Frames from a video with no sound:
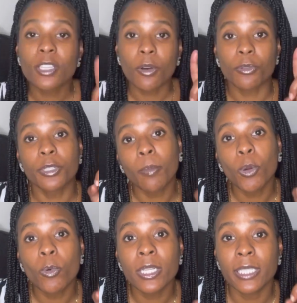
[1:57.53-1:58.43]
So, number
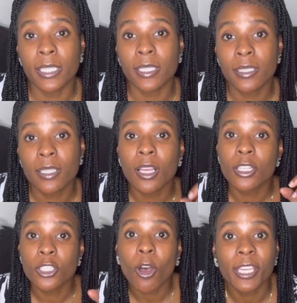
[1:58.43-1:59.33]
one is
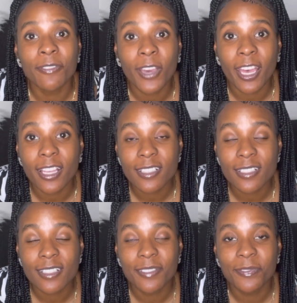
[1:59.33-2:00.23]
talking
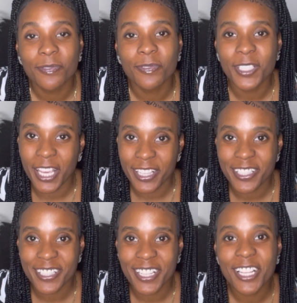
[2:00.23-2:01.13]
fast.
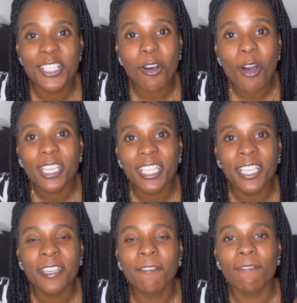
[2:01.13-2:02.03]
Yes,
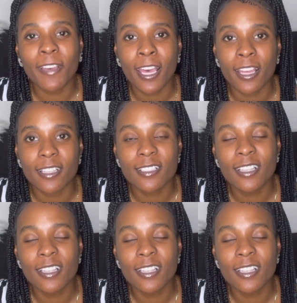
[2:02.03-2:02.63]
talking fast.